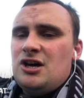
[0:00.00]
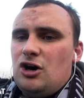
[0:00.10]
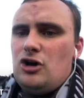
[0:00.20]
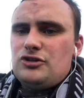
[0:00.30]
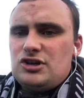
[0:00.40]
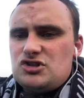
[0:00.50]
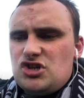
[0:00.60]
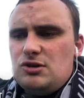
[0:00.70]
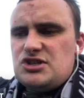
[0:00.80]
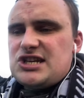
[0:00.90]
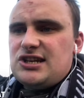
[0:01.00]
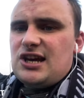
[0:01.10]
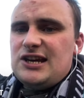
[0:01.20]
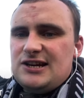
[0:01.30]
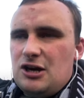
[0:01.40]
on Tuesday
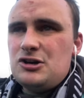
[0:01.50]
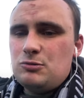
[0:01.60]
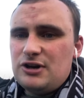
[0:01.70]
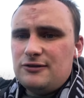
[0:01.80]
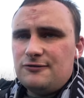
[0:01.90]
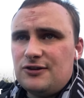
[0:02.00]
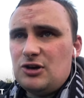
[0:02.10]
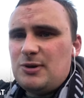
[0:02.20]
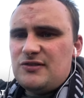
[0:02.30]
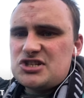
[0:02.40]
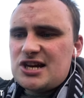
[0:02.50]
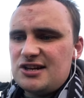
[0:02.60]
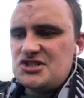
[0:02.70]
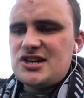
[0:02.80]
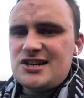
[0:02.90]
night with a bit of a
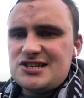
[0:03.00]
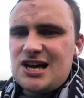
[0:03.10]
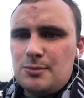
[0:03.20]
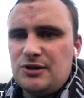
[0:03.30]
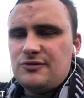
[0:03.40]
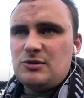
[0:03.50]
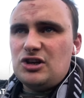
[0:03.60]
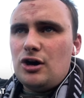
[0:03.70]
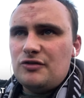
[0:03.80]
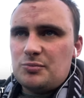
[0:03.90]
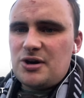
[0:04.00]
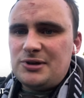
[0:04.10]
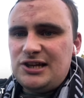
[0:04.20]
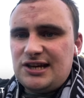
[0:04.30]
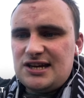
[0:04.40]
Tyneside derby from the Northern Premier
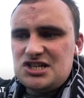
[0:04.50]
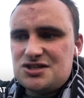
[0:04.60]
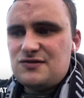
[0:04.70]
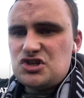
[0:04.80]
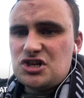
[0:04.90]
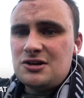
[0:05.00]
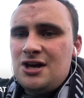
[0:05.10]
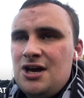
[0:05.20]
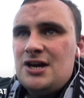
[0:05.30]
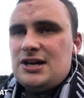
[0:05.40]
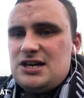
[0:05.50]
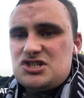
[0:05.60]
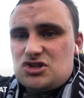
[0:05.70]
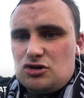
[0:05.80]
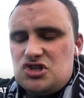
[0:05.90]
League East Division. It is
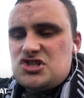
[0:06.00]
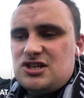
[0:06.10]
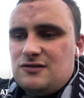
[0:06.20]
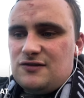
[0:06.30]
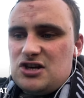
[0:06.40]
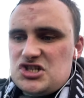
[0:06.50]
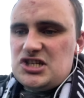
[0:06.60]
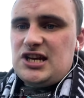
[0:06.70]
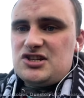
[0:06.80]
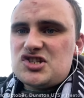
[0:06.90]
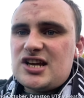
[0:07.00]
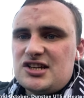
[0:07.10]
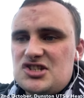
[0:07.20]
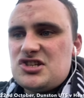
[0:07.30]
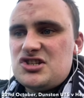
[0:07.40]
Dunston versus Heaton
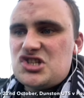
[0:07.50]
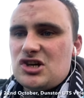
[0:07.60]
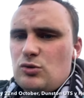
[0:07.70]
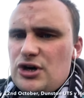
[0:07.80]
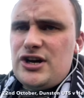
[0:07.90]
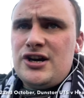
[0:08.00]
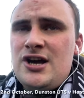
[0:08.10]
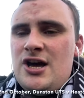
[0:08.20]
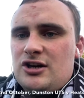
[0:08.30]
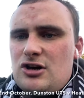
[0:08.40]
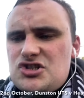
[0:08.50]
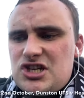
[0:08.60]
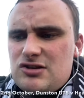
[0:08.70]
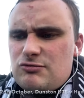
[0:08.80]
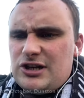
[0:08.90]
Stannington, so uh, got to
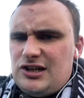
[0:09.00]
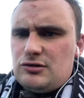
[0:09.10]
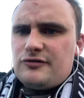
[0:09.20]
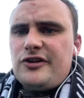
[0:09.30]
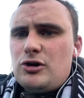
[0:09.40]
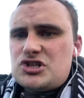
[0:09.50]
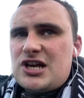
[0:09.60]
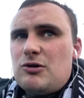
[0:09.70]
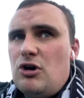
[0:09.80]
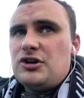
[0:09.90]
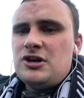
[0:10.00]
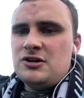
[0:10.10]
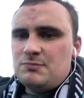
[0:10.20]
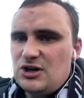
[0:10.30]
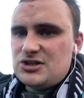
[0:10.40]
say really looking forward to that one.
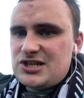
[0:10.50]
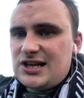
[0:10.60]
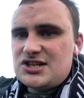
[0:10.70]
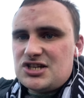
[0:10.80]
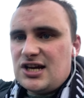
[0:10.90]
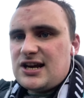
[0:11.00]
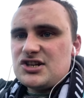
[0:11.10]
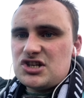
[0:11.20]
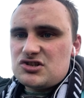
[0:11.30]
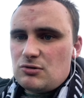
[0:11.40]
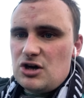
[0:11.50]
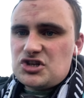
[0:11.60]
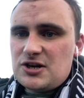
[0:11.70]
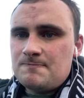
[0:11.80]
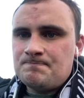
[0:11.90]
But until then, take care, cheers for
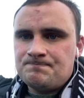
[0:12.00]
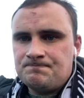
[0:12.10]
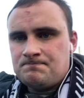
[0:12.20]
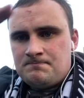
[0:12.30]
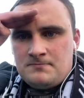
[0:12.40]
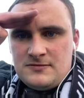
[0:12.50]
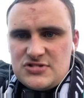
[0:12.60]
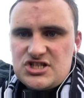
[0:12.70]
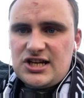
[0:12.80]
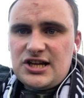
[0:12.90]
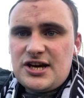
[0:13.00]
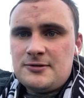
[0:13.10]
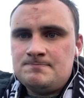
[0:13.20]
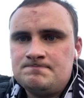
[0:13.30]
watching, see you later.